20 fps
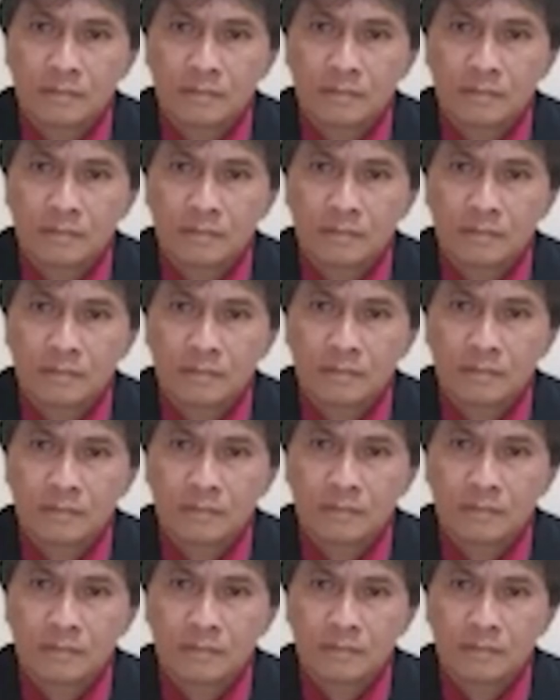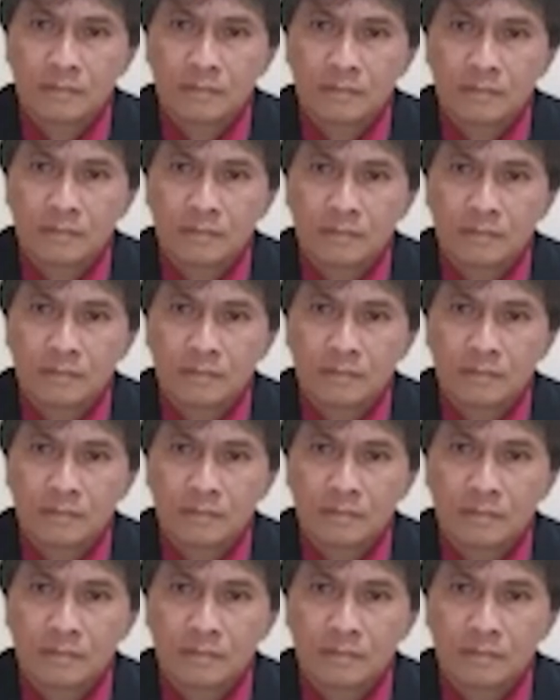
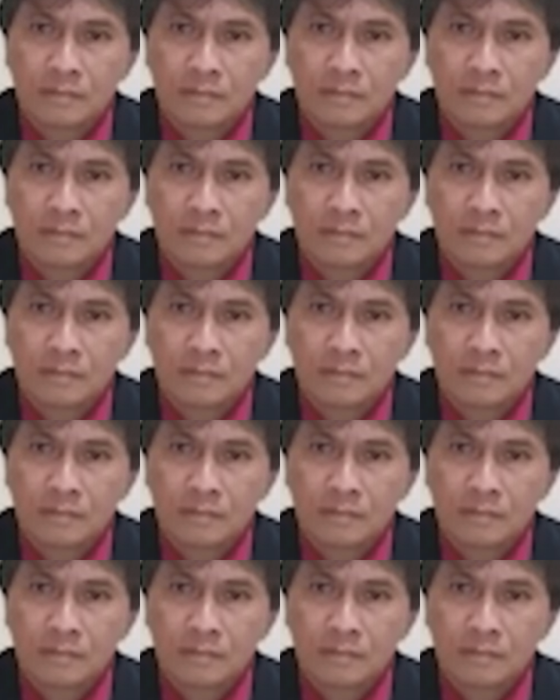(no one is talking)